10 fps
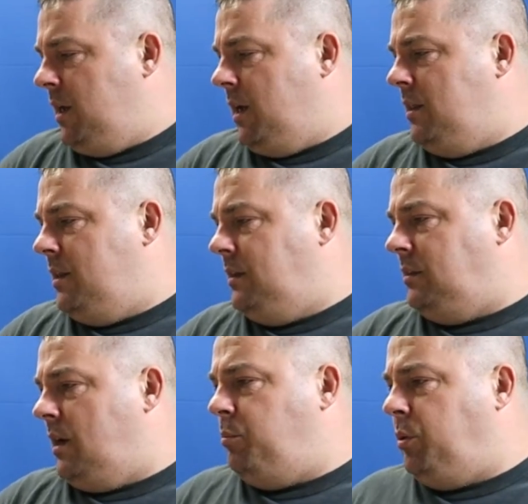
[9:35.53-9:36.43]
In this
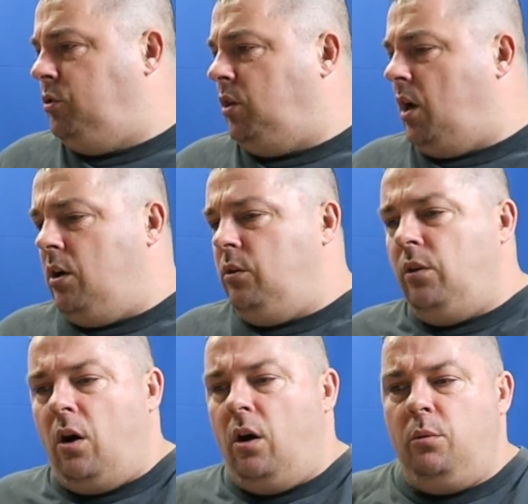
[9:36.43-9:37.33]
episode,
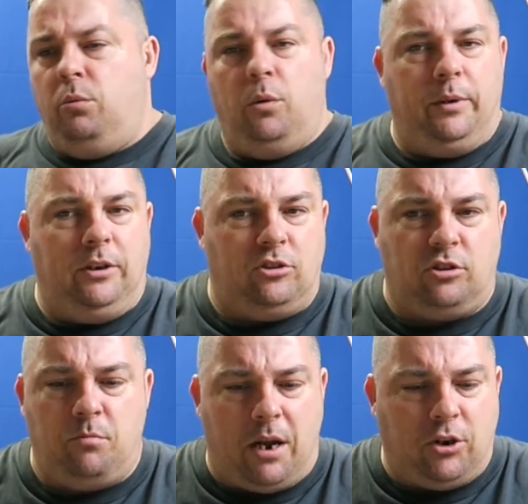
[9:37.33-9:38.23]
I will be
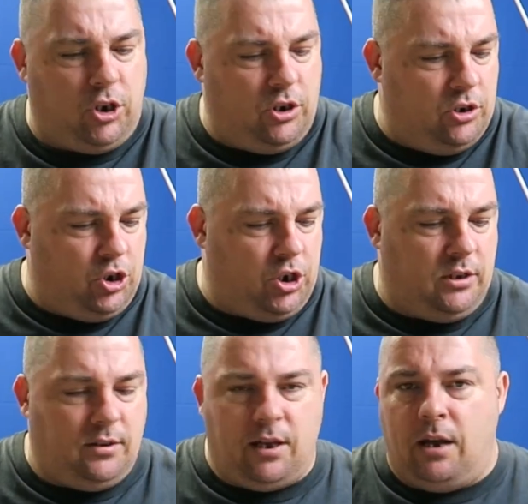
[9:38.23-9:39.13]
smashing the
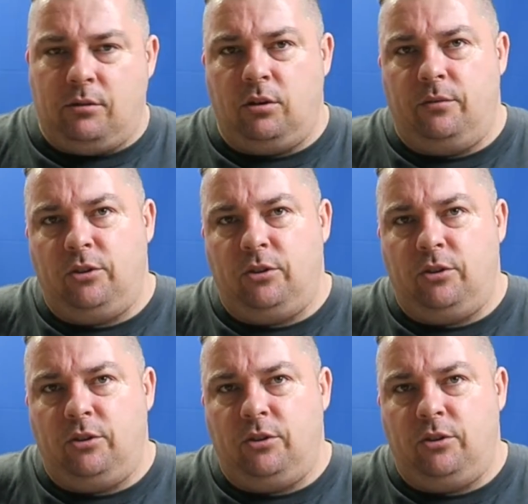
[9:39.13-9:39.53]
shit out of a